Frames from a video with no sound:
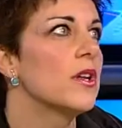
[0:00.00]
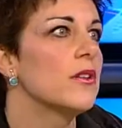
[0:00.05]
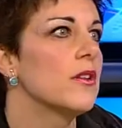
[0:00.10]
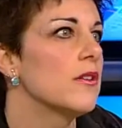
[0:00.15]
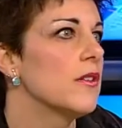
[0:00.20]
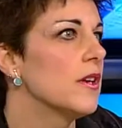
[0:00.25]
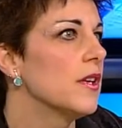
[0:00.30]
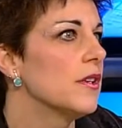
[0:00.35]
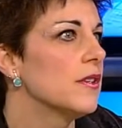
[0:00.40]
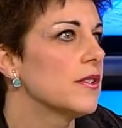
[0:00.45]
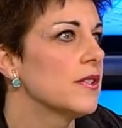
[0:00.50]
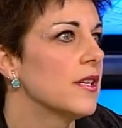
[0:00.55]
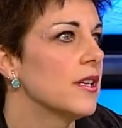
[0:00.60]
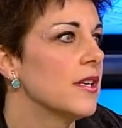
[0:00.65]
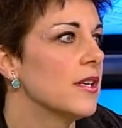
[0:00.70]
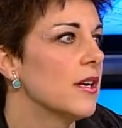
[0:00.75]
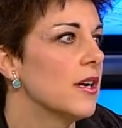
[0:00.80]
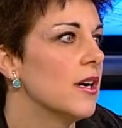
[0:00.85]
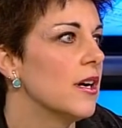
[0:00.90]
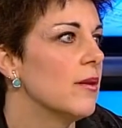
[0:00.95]
of the things
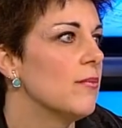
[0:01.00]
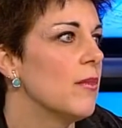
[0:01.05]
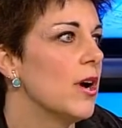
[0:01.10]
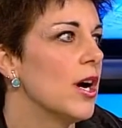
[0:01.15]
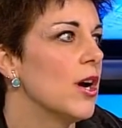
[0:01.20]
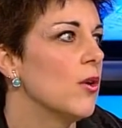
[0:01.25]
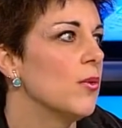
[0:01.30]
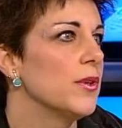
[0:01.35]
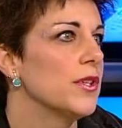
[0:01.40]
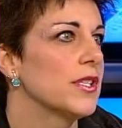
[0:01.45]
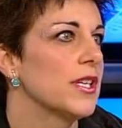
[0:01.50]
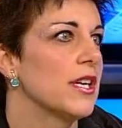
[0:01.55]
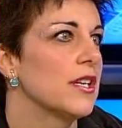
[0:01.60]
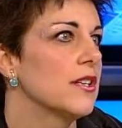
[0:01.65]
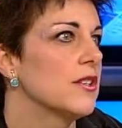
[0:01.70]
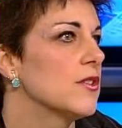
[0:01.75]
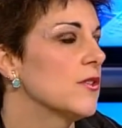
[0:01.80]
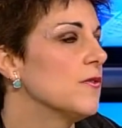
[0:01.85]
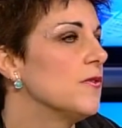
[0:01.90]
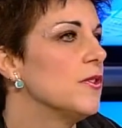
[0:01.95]
that I always get
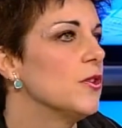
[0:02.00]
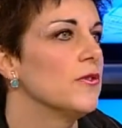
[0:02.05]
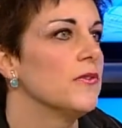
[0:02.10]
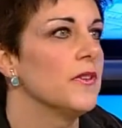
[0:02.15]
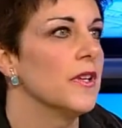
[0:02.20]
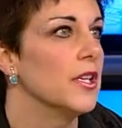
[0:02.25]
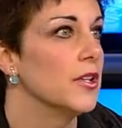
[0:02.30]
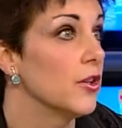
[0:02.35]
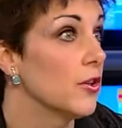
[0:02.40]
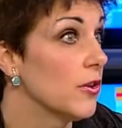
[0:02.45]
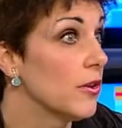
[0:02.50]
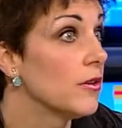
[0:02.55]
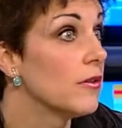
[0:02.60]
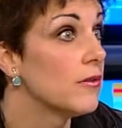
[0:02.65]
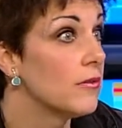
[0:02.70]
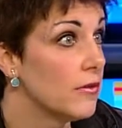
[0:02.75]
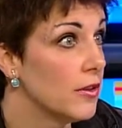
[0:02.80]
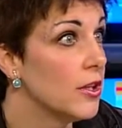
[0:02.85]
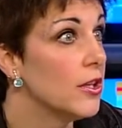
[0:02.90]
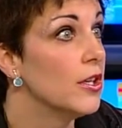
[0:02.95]
is the fear of failure.
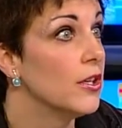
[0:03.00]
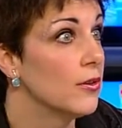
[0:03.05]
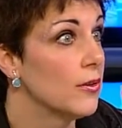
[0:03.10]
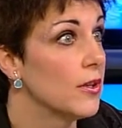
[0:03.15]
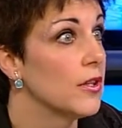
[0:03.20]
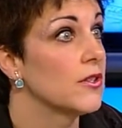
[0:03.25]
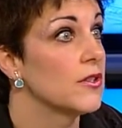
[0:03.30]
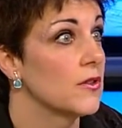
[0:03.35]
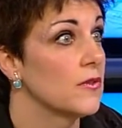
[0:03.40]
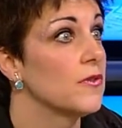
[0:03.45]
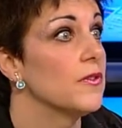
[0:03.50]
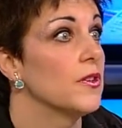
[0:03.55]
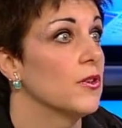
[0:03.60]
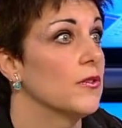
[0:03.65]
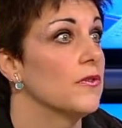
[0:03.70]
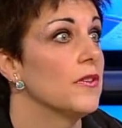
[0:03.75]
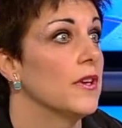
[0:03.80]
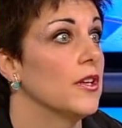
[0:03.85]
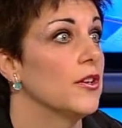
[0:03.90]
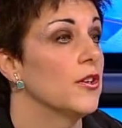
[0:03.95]
You know, is the fear
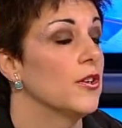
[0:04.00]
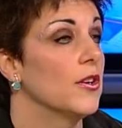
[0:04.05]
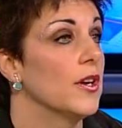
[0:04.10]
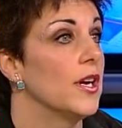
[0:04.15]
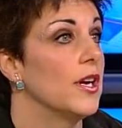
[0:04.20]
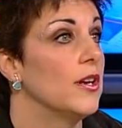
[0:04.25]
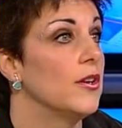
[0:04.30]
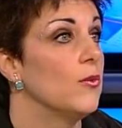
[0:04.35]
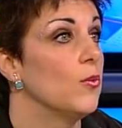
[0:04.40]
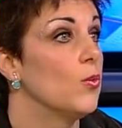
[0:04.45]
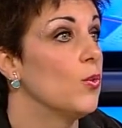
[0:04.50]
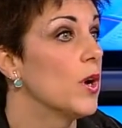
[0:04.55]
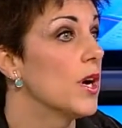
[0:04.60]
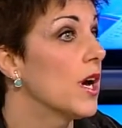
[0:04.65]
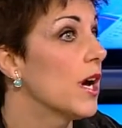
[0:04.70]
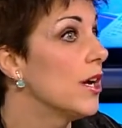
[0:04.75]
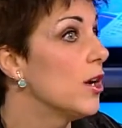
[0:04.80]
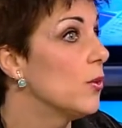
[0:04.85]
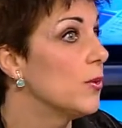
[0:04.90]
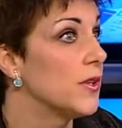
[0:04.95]
of failure. And what
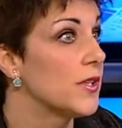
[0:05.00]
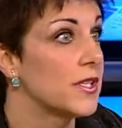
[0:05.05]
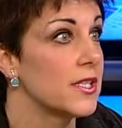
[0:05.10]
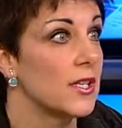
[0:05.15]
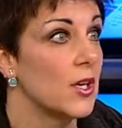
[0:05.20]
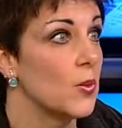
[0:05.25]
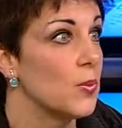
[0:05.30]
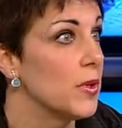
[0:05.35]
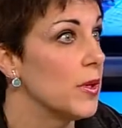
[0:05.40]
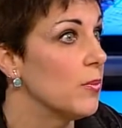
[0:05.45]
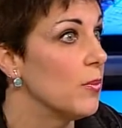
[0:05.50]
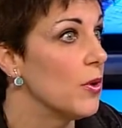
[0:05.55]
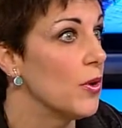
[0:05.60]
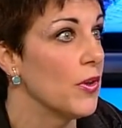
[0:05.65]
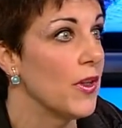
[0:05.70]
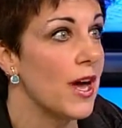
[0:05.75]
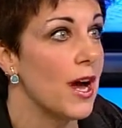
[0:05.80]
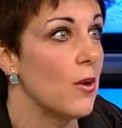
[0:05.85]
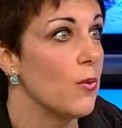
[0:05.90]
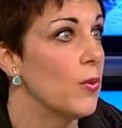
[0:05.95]
I always tell people
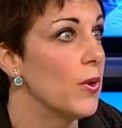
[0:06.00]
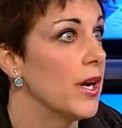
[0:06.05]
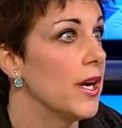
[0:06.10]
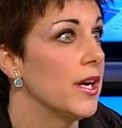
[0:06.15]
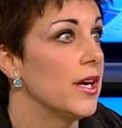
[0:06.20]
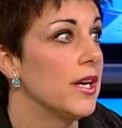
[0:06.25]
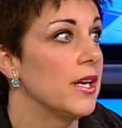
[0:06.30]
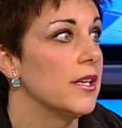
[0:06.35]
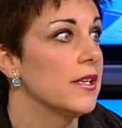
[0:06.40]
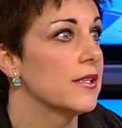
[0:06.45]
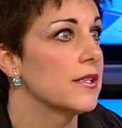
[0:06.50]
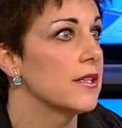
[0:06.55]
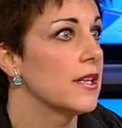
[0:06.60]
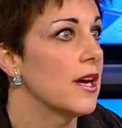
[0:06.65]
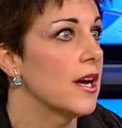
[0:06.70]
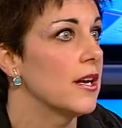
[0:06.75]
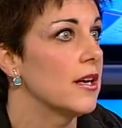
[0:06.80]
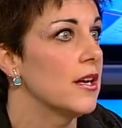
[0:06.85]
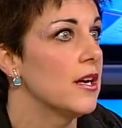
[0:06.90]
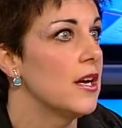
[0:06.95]
that way is
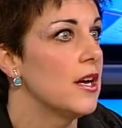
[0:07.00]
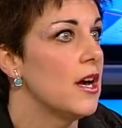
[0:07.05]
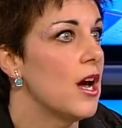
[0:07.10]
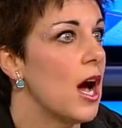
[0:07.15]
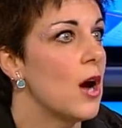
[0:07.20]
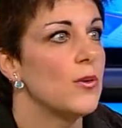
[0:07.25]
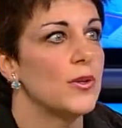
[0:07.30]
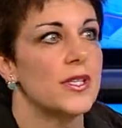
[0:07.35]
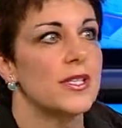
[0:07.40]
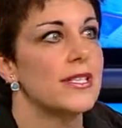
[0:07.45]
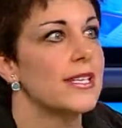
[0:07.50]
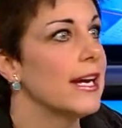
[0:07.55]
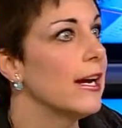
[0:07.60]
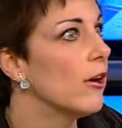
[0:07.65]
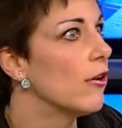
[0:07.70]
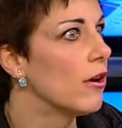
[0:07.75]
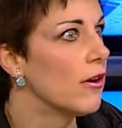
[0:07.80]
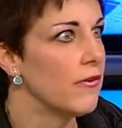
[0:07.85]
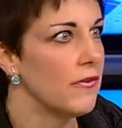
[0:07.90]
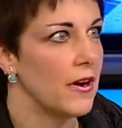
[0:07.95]
that I was
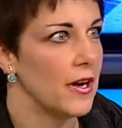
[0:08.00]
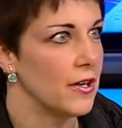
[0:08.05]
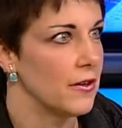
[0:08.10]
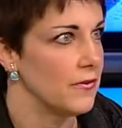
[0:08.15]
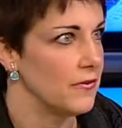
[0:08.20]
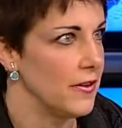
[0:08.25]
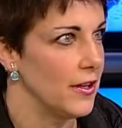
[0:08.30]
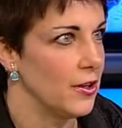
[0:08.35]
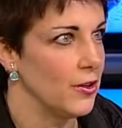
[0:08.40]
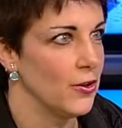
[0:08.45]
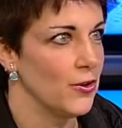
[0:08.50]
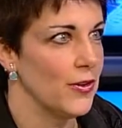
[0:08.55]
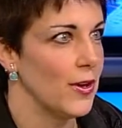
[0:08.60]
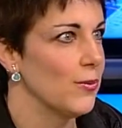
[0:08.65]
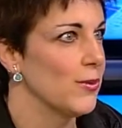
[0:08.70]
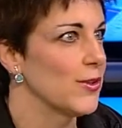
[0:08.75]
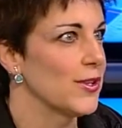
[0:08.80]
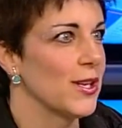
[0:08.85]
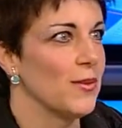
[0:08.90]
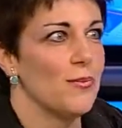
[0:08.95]
terrified of failure. That
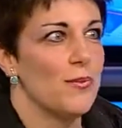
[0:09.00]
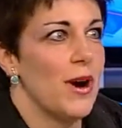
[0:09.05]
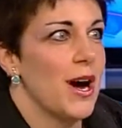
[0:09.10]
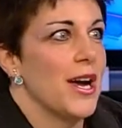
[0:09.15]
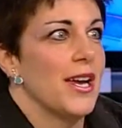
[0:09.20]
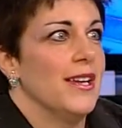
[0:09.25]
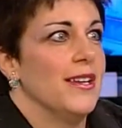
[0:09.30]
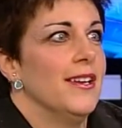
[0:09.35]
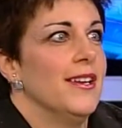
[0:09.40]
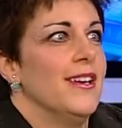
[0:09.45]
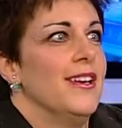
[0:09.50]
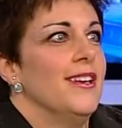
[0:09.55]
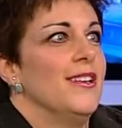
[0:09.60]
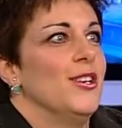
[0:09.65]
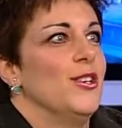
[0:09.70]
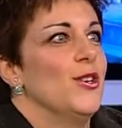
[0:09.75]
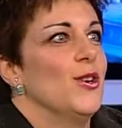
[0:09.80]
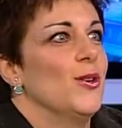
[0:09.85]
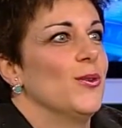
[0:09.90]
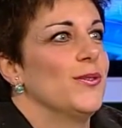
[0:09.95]
was like my,
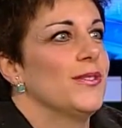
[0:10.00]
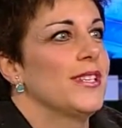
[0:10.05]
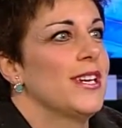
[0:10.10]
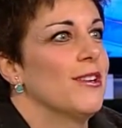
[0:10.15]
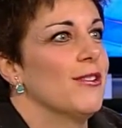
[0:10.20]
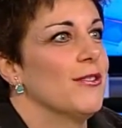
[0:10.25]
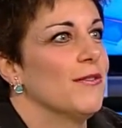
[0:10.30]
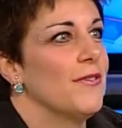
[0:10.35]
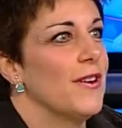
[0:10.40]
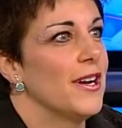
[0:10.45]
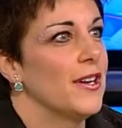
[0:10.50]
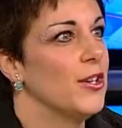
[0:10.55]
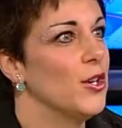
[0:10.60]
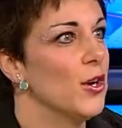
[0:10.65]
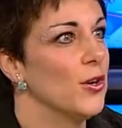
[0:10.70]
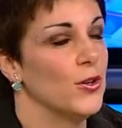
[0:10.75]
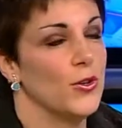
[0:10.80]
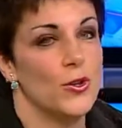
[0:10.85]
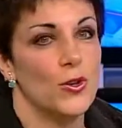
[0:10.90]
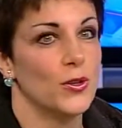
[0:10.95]
you know, terrified, you
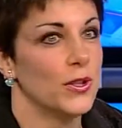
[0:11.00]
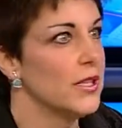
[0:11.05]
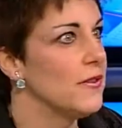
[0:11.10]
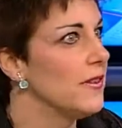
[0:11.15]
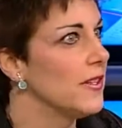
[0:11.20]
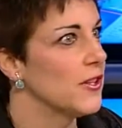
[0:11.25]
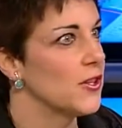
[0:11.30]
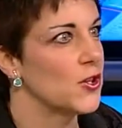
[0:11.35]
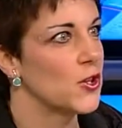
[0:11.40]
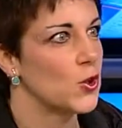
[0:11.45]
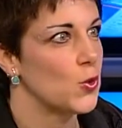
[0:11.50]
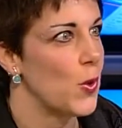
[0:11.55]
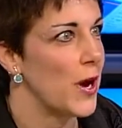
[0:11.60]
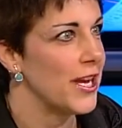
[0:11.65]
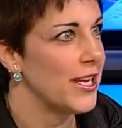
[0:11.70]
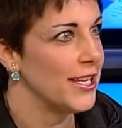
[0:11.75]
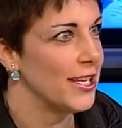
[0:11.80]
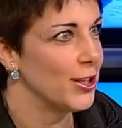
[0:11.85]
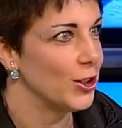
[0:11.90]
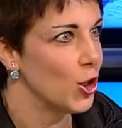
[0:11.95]
know, you're leaving this
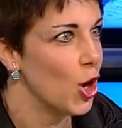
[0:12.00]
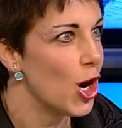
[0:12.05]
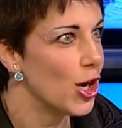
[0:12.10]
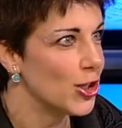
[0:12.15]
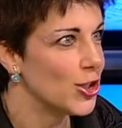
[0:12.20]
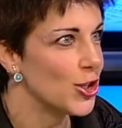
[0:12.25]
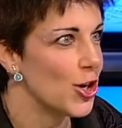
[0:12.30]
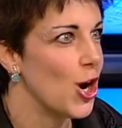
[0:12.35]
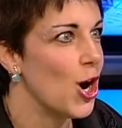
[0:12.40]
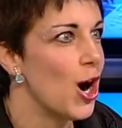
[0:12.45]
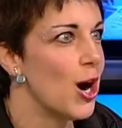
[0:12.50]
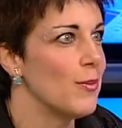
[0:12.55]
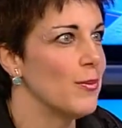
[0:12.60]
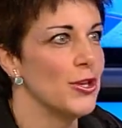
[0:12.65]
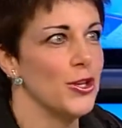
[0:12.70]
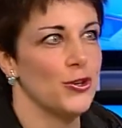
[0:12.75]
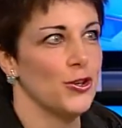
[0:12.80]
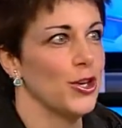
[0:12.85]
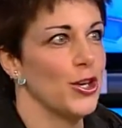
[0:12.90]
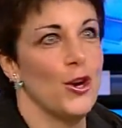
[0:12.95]
swanky law job
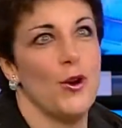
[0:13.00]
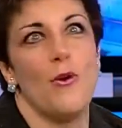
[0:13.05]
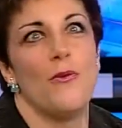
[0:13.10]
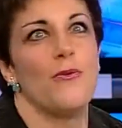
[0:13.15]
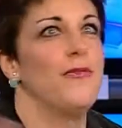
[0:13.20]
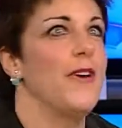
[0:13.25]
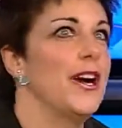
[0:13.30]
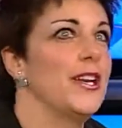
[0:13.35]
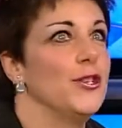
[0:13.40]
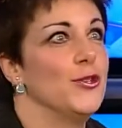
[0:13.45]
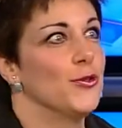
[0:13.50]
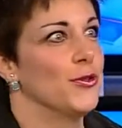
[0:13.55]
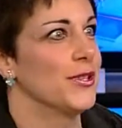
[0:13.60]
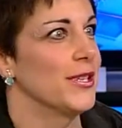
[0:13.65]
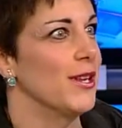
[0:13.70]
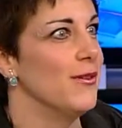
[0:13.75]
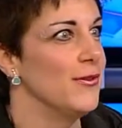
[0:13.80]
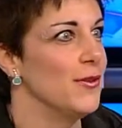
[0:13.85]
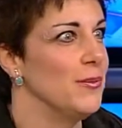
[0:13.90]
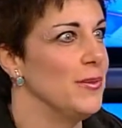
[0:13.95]
and you're going to go find
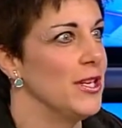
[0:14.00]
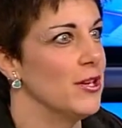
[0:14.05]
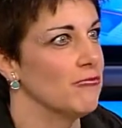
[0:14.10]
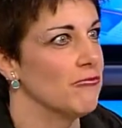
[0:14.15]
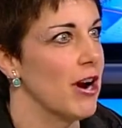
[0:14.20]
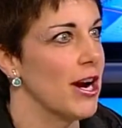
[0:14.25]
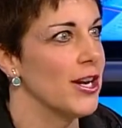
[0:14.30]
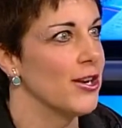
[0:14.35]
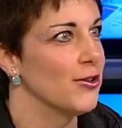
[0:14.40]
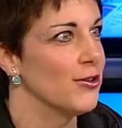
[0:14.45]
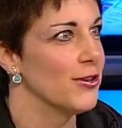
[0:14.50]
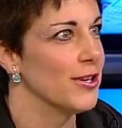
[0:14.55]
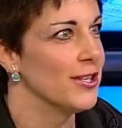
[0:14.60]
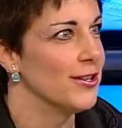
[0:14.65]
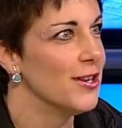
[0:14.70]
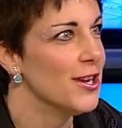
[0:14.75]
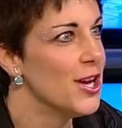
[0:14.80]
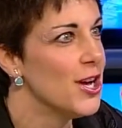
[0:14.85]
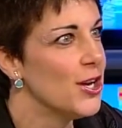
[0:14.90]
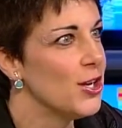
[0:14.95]
yourself and be a writer.
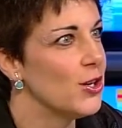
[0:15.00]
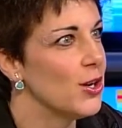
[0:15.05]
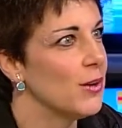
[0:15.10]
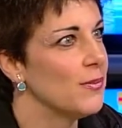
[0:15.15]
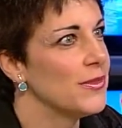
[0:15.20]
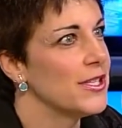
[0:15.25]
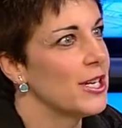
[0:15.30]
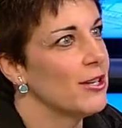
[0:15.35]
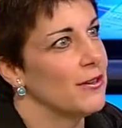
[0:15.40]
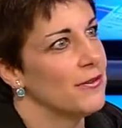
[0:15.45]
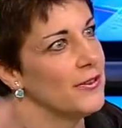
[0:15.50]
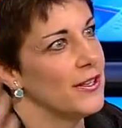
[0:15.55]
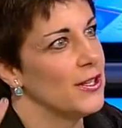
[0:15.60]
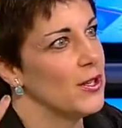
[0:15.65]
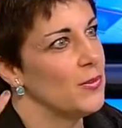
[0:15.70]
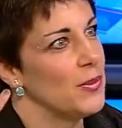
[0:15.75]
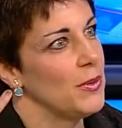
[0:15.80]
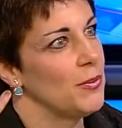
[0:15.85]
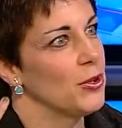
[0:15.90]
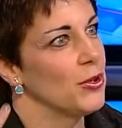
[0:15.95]
And, you know, I'm terrified
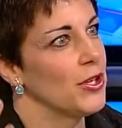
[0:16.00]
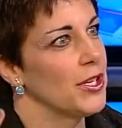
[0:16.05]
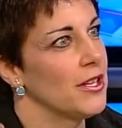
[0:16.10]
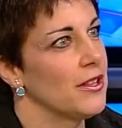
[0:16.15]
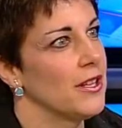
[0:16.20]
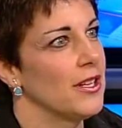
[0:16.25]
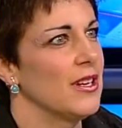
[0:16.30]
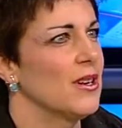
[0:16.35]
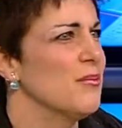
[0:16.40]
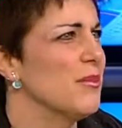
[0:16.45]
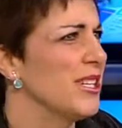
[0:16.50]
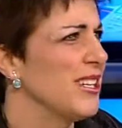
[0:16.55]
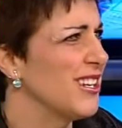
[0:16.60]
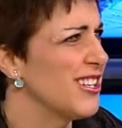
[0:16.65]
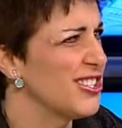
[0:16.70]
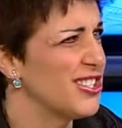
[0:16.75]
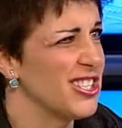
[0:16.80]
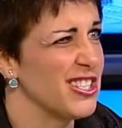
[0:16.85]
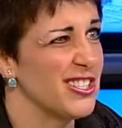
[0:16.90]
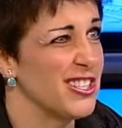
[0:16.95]
that people are going to think, oh my
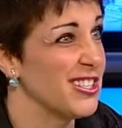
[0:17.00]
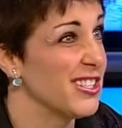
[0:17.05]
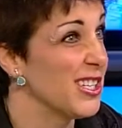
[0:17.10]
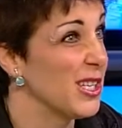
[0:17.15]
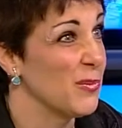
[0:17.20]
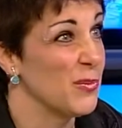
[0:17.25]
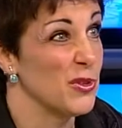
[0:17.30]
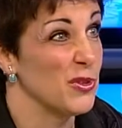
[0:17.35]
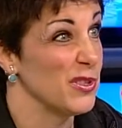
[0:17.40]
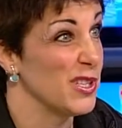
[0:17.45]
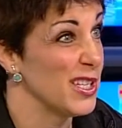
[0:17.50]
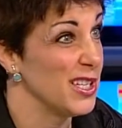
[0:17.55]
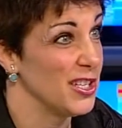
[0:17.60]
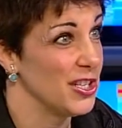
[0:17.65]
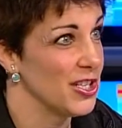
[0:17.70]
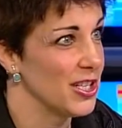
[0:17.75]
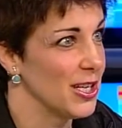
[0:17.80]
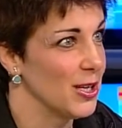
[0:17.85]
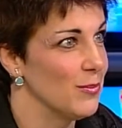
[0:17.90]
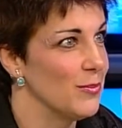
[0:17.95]
God, she should have kept her day
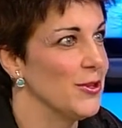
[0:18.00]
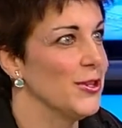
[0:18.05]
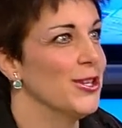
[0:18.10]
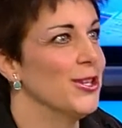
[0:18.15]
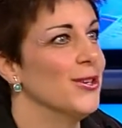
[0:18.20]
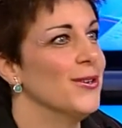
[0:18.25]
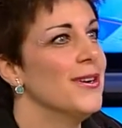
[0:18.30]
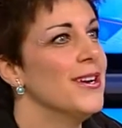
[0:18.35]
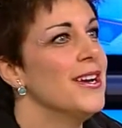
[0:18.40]
job, you know?